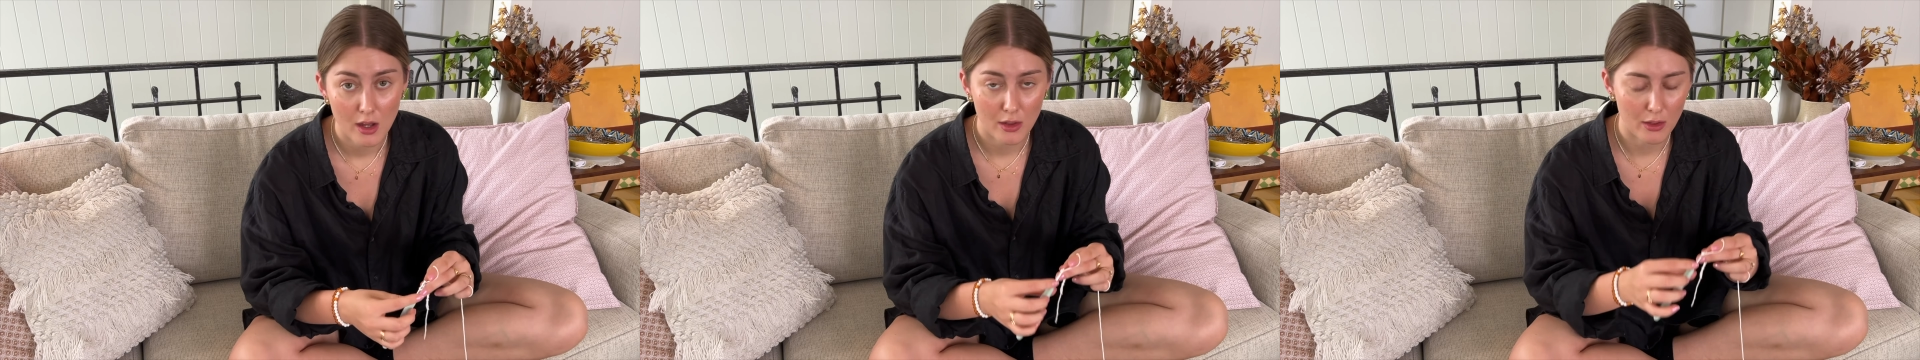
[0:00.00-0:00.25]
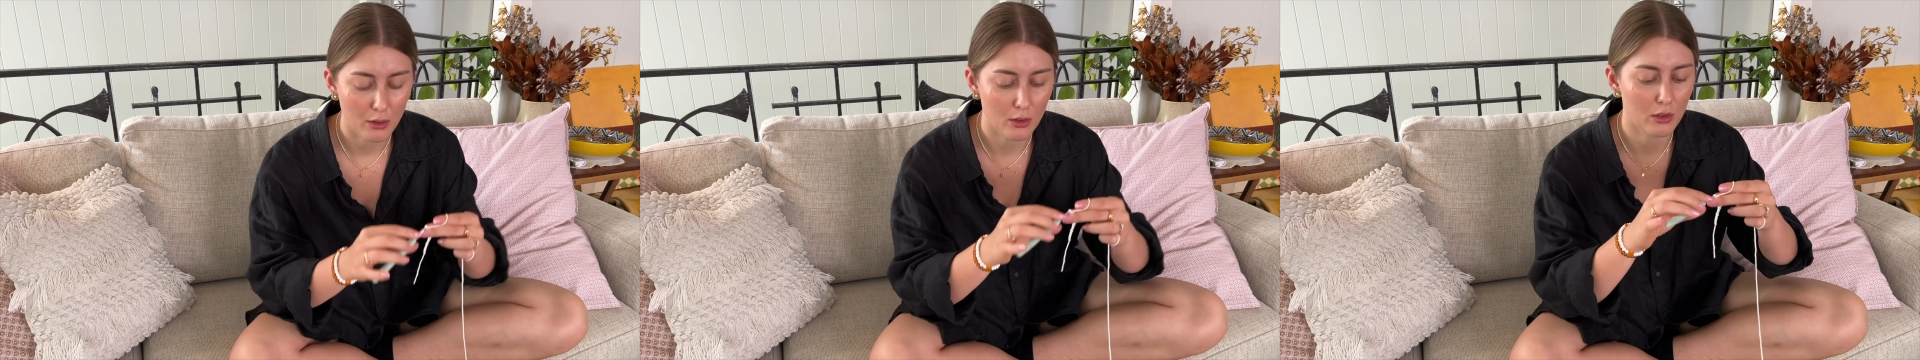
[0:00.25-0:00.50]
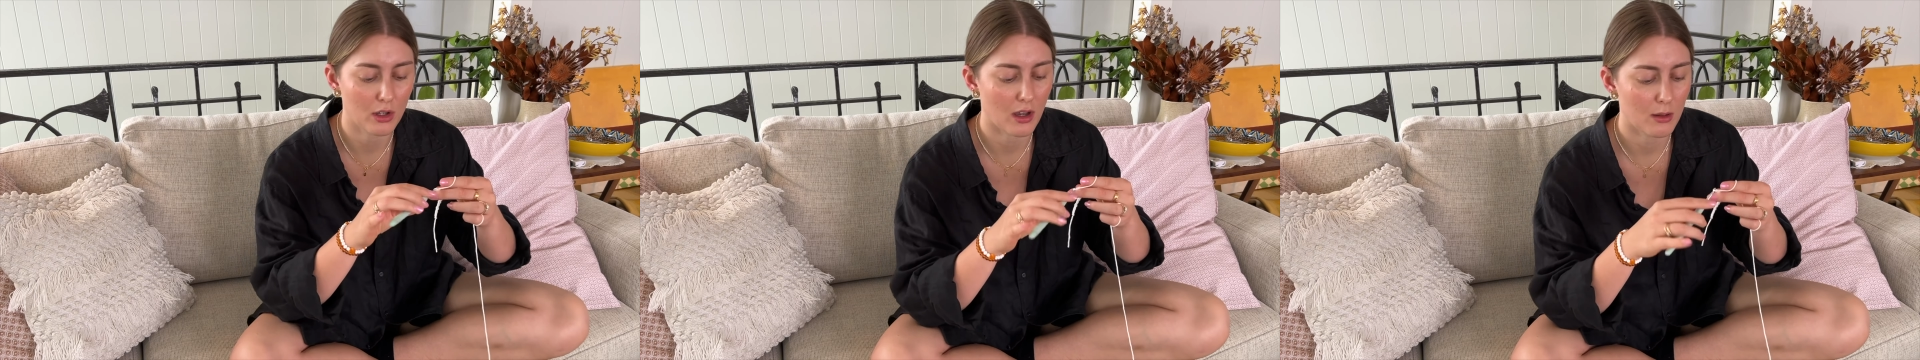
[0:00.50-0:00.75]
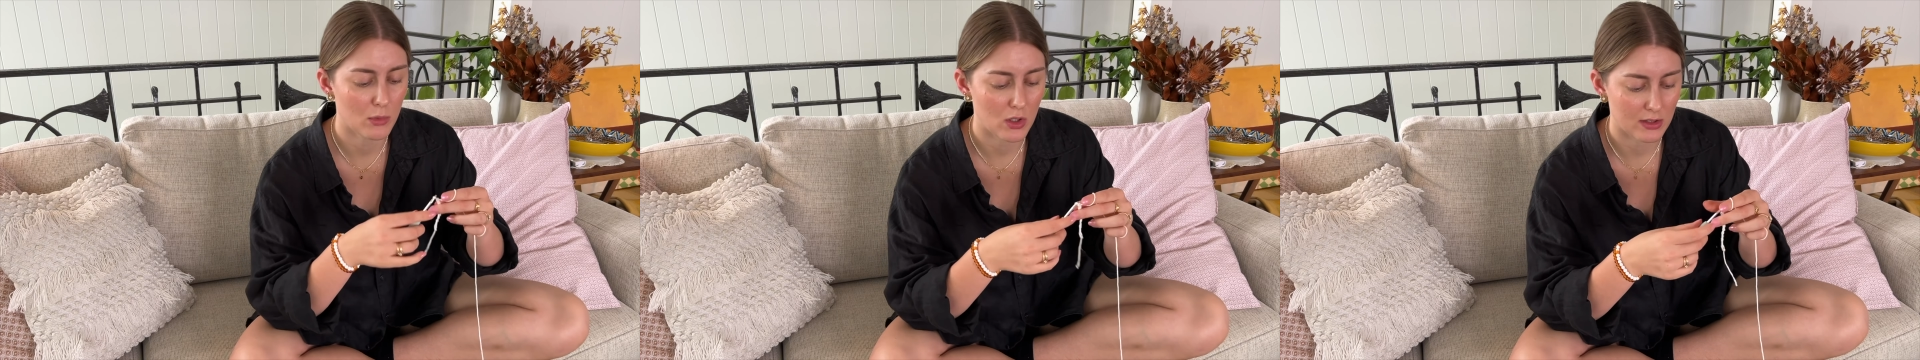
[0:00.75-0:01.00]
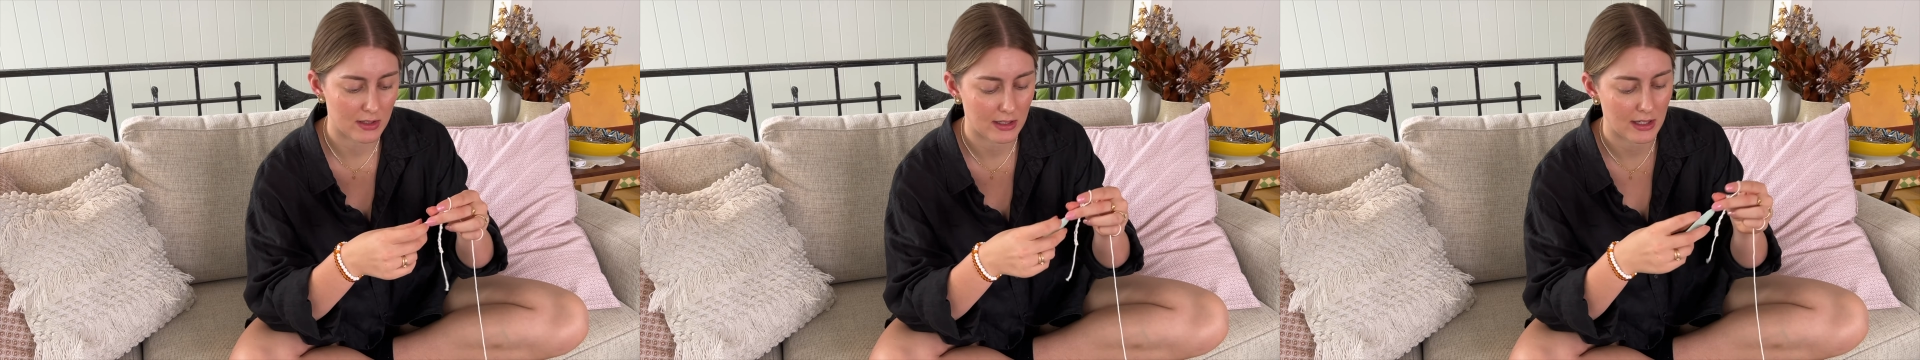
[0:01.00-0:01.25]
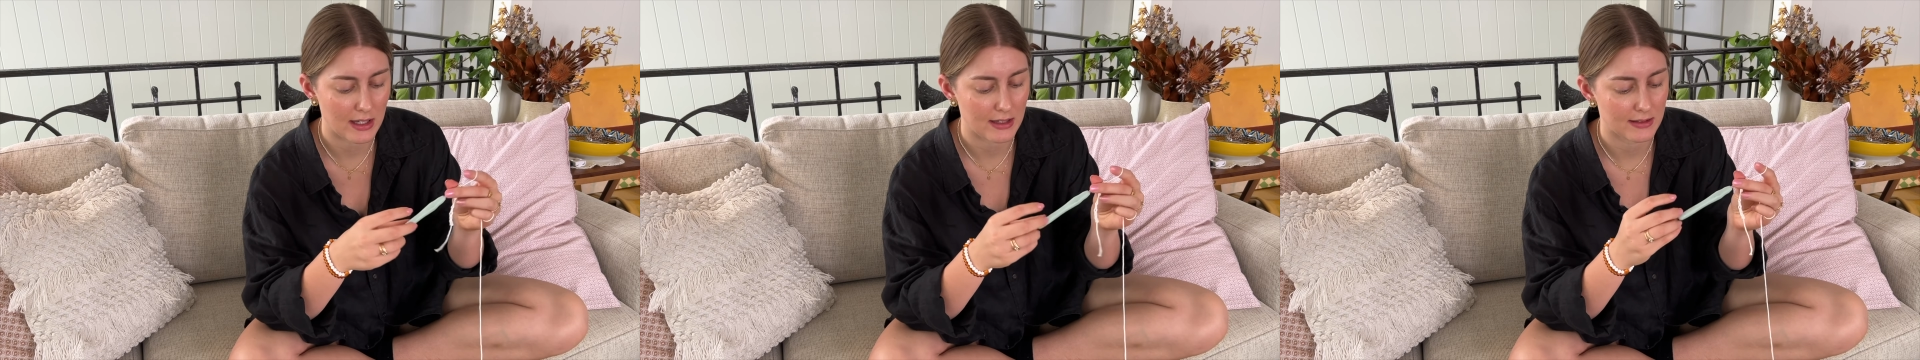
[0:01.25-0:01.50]
The hook I'm using
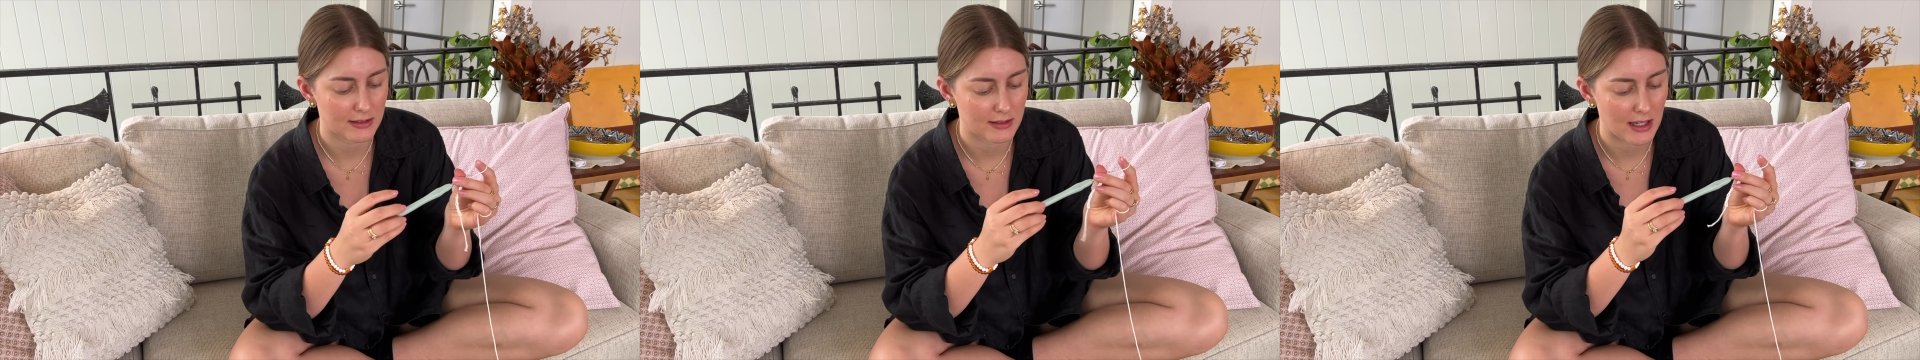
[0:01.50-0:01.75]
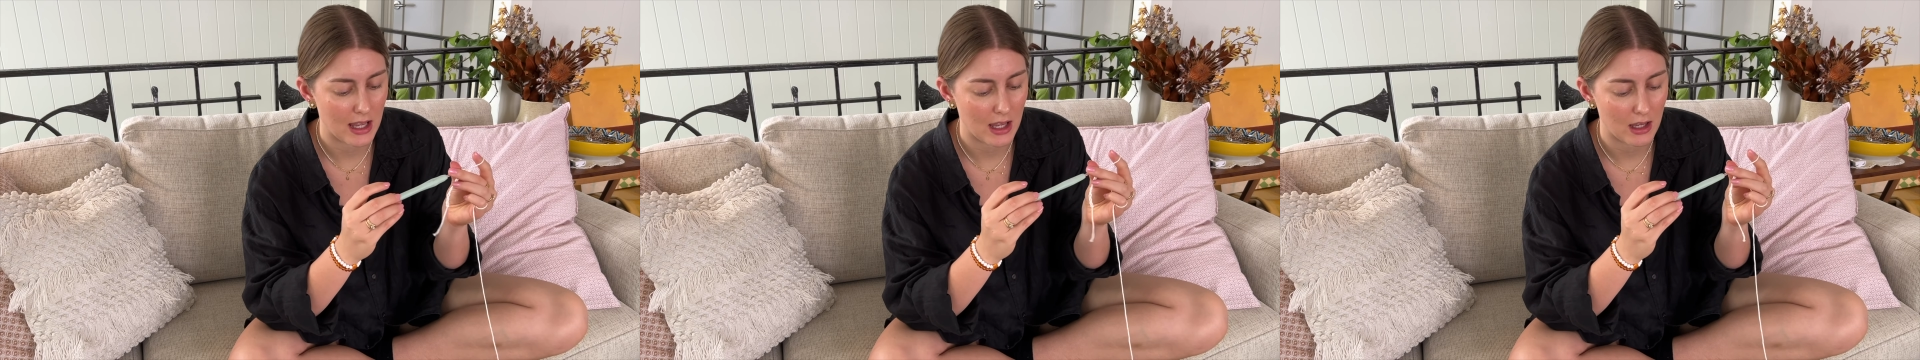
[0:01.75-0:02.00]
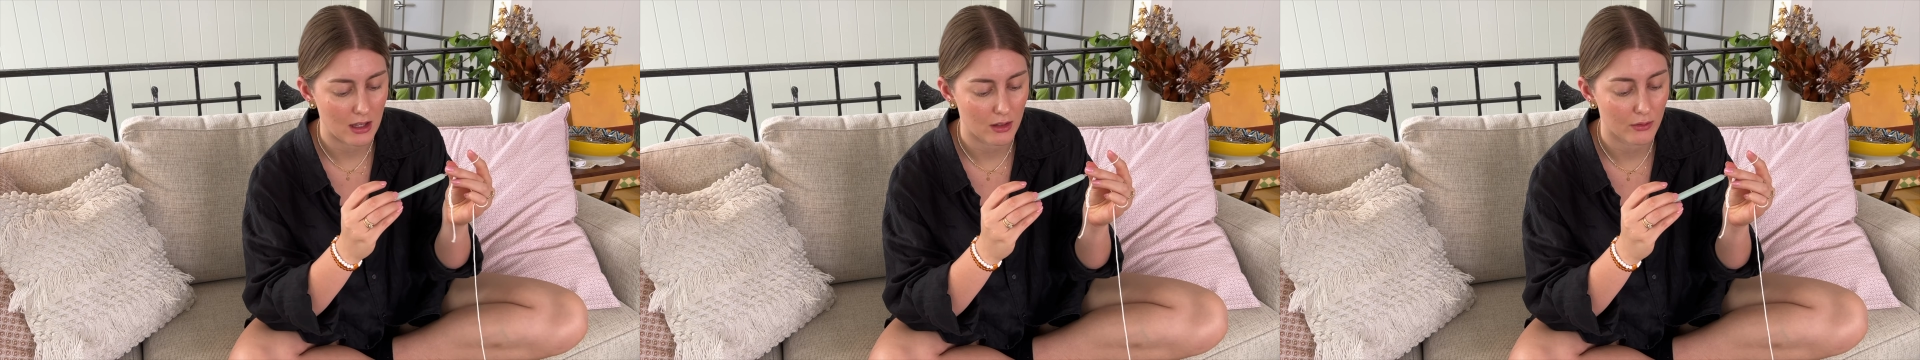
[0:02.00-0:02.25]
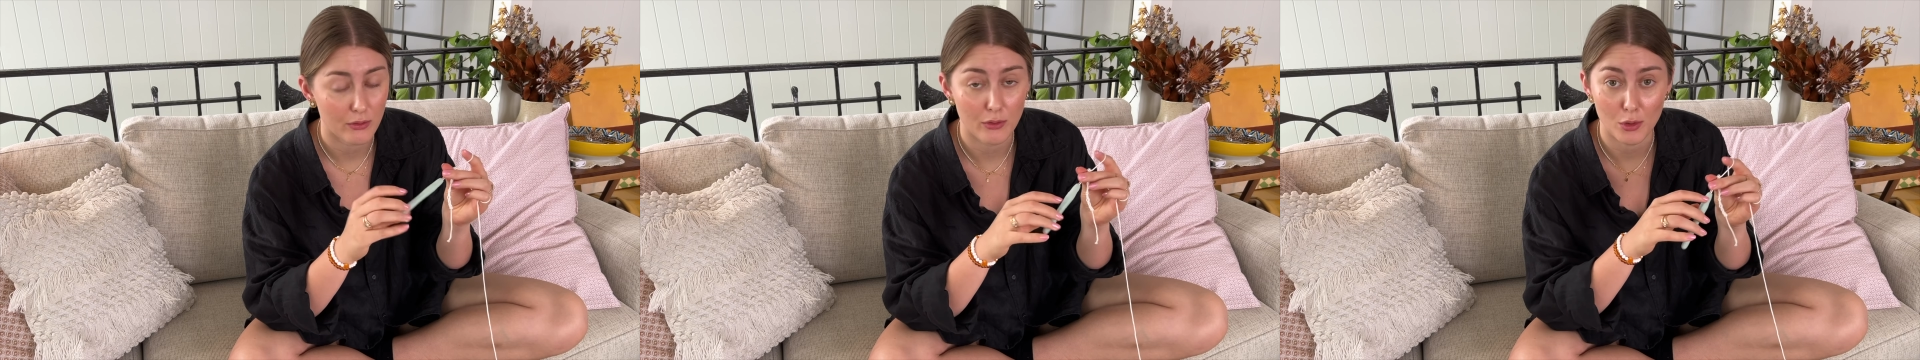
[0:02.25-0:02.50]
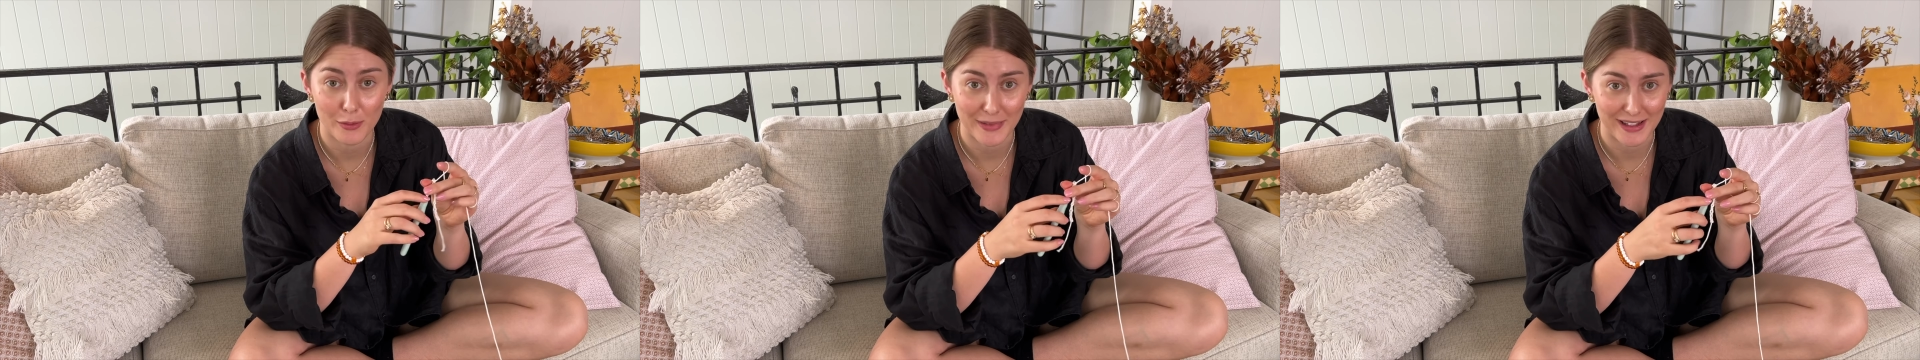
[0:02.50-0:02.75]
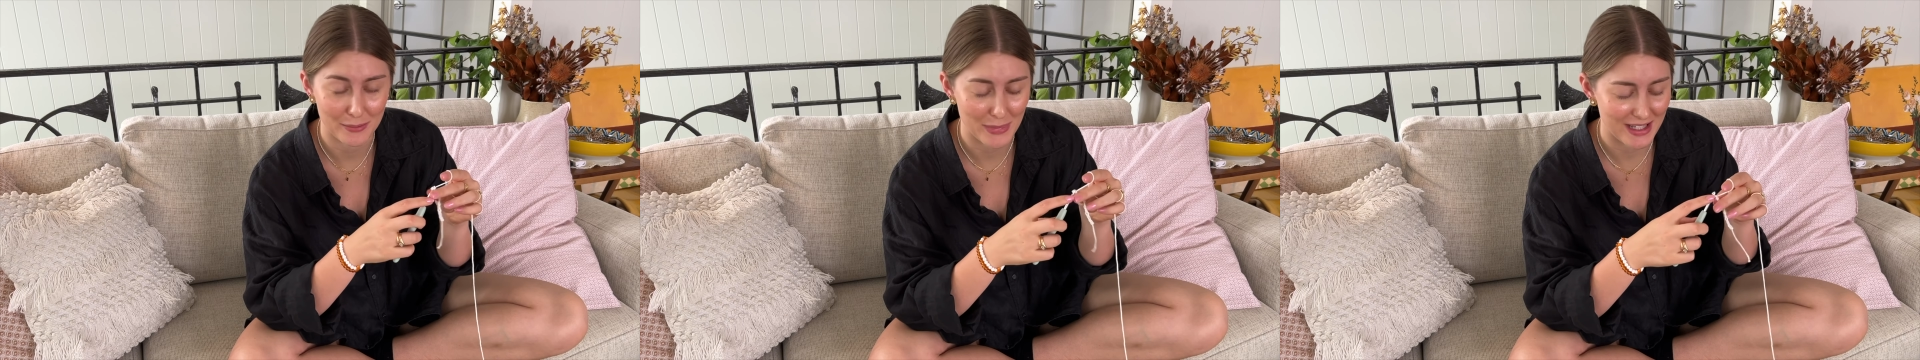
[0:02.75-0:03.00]
is a
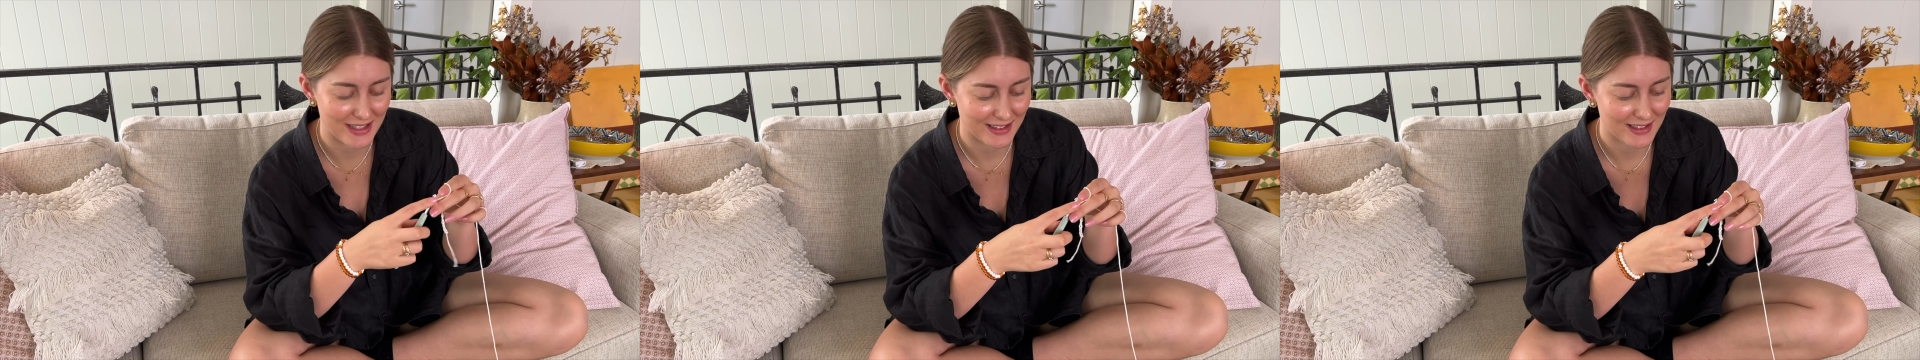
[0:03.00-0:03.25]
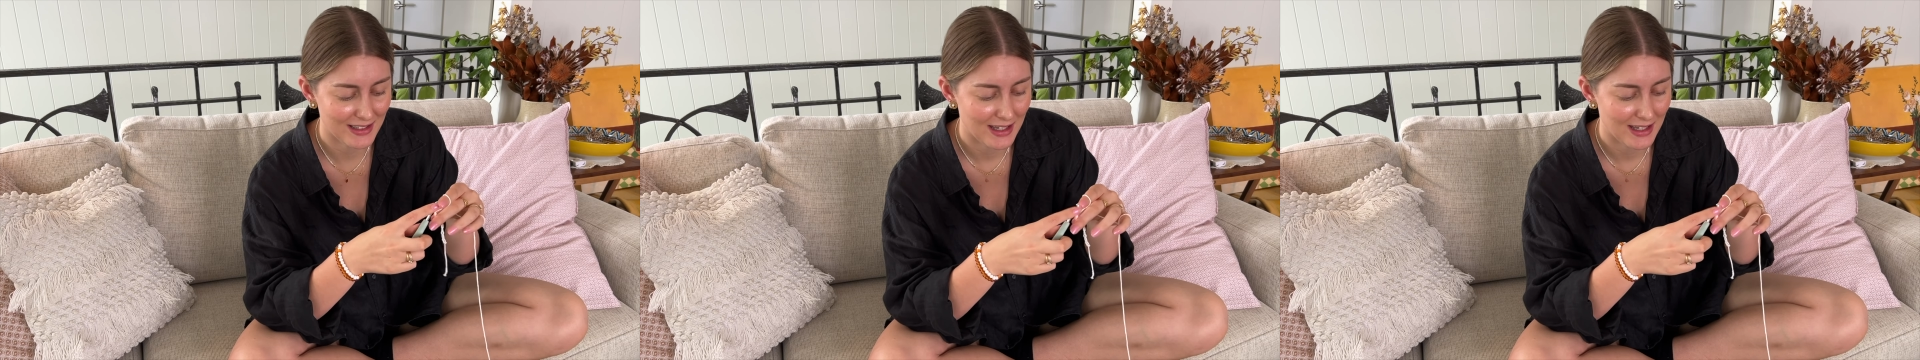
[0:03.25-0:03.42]
4mm,